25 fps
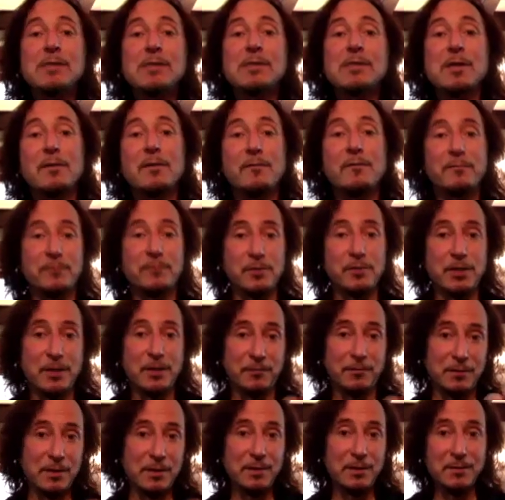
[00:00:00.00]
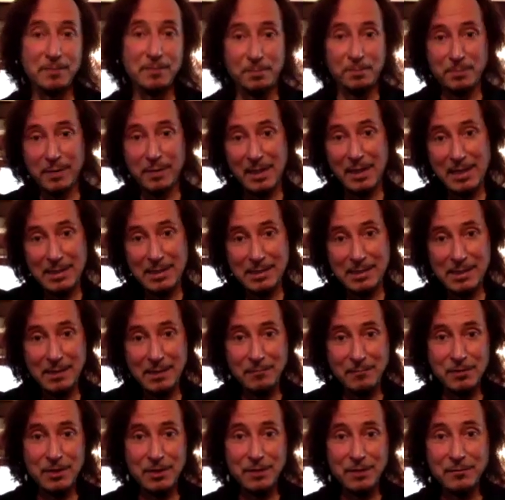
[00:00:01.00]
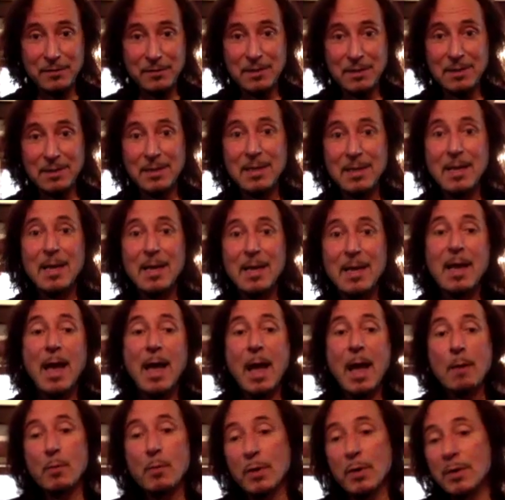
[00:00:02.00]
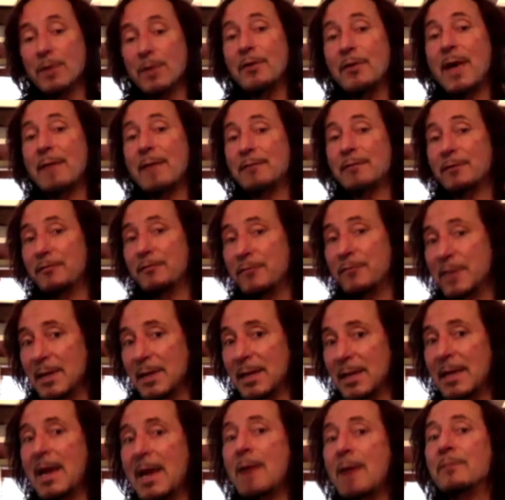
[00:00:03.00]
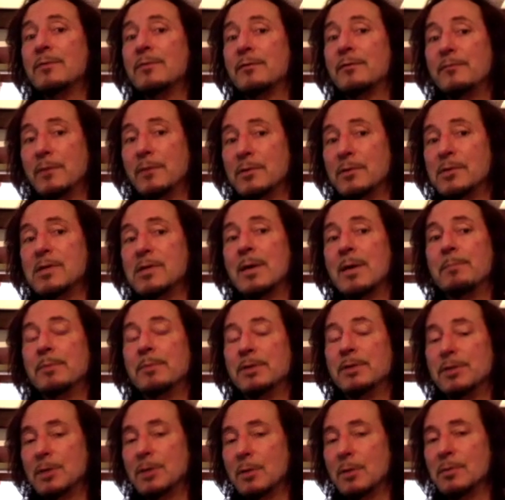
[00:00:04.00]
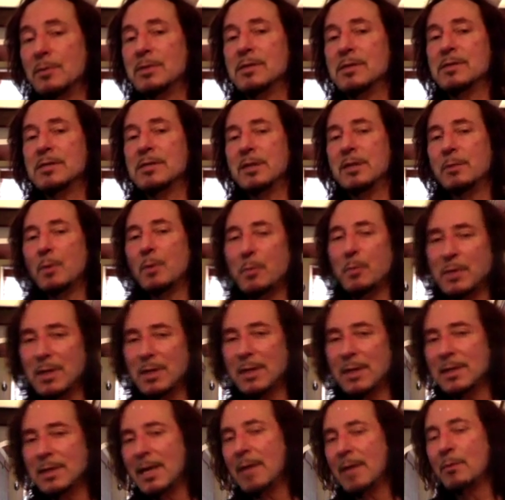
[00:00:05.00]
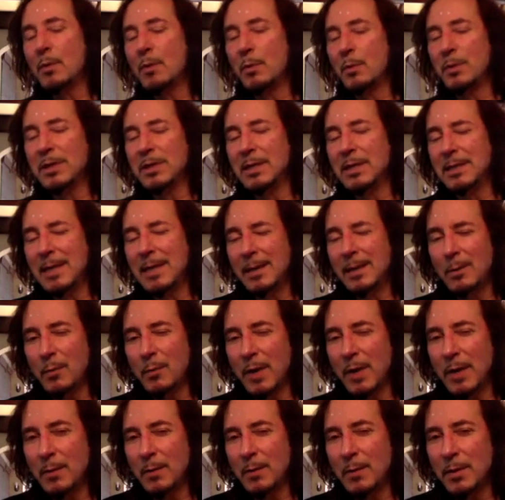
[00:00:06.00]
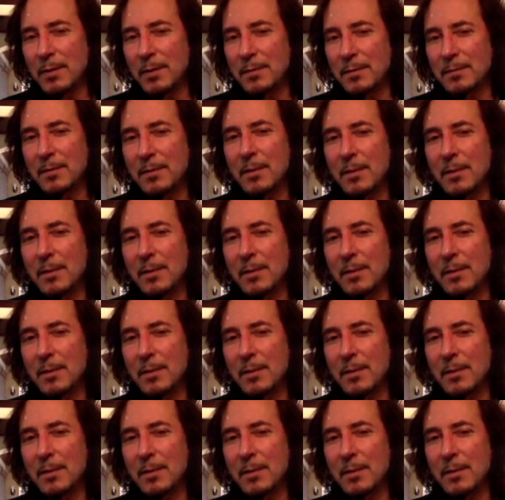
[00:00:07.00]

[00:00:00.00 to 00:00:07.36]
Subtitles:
have shifted, the plates have shifted. And we're going to have to feel it out the first couple of shows and see what we could get away with.